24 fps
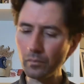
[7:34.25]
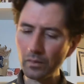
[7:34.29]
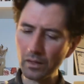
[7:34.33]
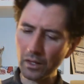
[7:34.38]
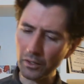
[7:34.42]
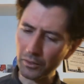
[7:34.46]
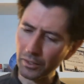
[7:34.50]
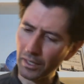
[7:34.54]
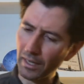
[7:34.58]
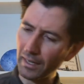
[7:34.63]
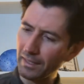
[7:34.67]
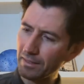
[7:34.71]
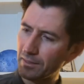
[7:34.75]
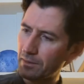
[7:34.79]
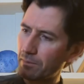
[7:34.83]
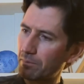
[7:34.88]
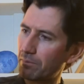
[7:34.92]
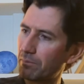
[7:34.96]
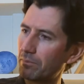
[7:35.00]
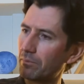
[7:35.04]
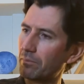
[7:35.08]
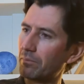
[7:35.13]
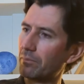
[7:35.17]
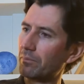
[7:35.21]
okay, it's
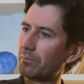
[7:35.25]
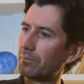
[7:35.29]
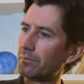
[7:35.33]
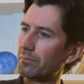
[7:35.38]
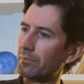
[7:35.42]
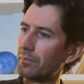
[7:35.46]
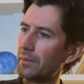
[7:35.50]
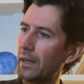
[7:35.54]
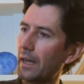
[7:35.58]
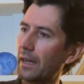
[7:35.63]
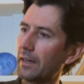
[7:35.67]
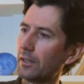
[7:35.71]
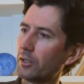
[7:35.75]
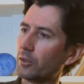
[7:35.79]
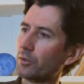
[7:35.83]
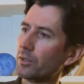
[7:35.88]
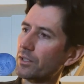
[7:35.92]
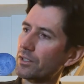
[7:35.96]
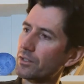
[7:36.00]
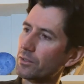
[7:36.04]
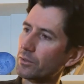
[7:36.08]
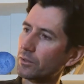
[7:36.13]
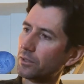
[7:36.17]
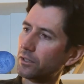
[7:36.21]
not
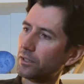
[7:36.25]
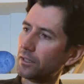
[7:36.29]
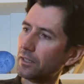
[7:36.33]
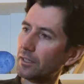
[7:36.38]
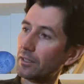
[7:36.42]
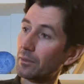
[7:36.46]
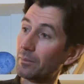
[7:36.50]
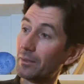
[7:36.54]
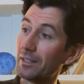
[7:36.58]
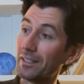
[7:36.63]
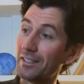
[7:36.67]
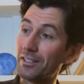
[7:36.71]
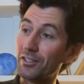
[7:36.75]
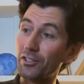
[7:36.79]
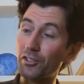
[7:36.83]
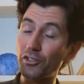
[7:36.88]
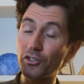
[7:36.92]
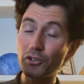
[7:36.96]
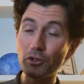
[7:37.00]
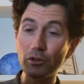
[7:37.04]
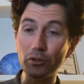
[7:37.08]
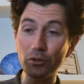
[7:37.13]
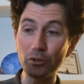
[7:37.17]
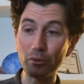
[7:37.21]
crystal clear, but it's
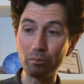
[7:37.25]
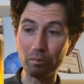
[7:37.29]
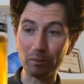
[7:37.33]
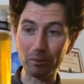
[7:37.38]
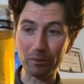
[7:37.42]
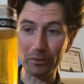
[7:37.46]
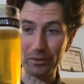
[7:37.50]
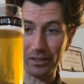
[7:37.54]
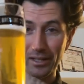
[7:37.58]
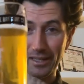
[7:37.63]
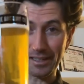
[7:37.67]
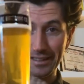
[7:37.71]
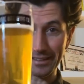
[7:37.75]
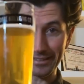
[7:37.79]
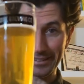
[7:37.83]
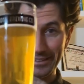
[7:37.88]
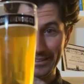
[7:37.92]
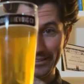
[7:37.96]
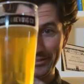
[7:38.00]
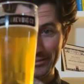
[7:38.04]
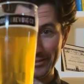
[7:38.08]
super light. Like